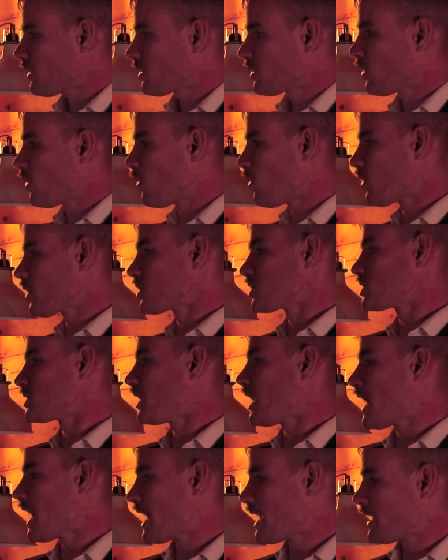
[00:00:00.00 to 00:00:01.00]
The orange
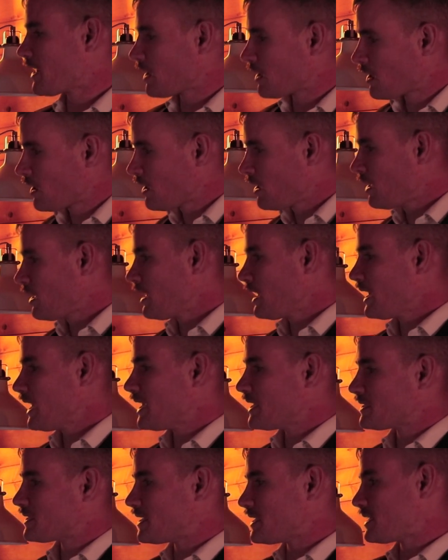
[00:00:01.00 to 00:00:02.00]
line
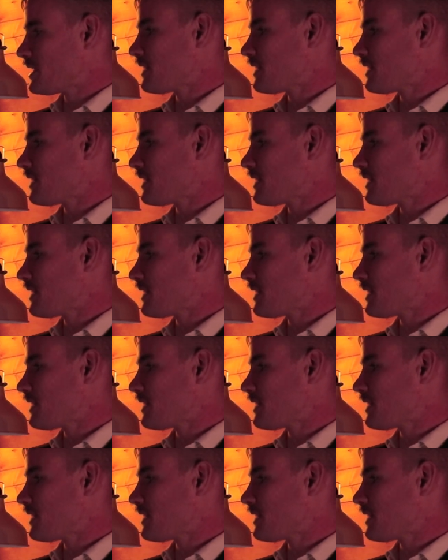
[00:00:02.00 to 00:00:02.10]
is the